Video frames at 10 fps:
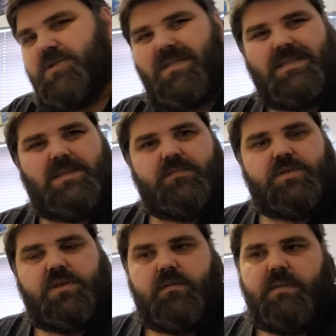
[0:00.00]
which I think is an
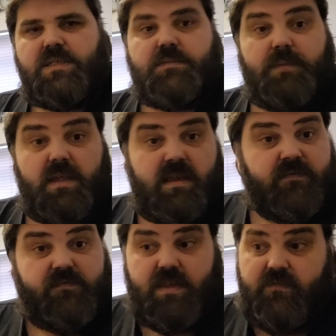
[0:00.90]
opportunity missed. But
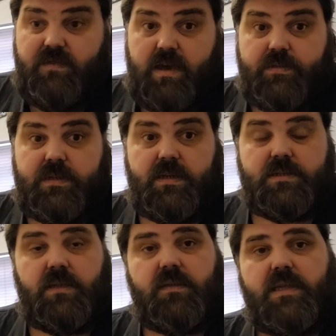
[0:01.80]
they've
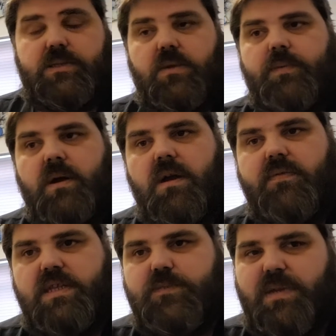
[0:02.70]
capitalised on that. So
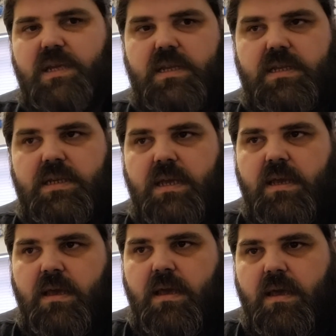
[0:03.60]
part of their Speed
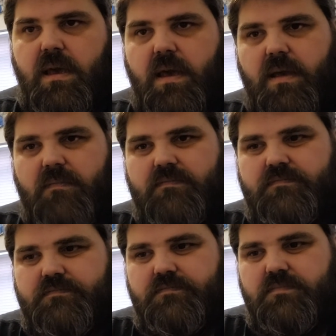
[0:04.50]

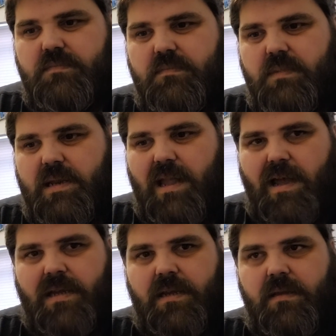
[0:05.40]
line,
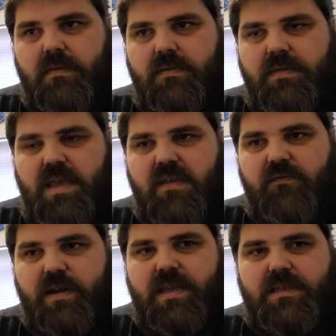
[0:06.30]

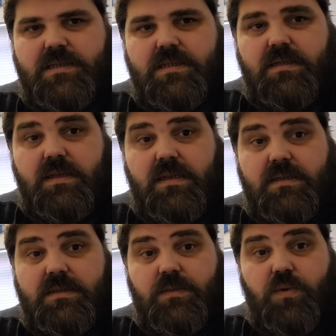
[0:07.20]
they've released
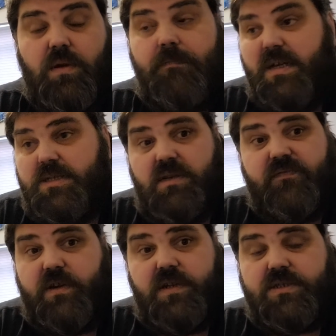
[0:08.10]
these smaller
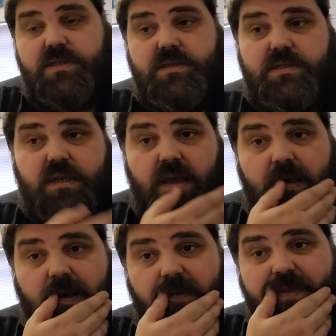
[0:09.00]
budget versions
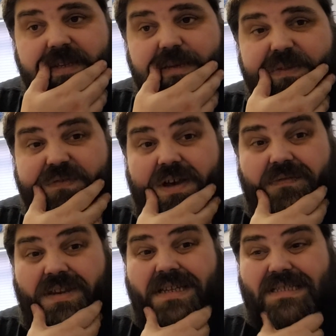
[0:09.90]
of the
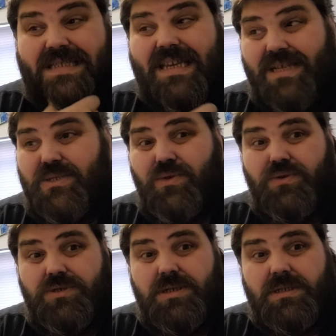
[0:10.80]
DB5, and I can tell you it's
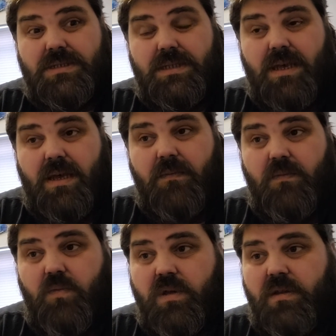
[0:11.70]
gorgeous.
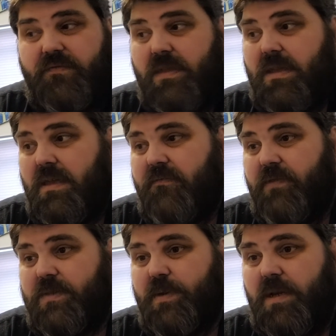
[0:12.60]
We got it for the
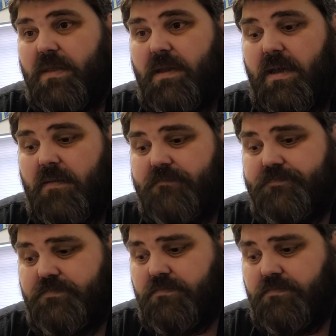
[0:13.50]
kid for his birthday,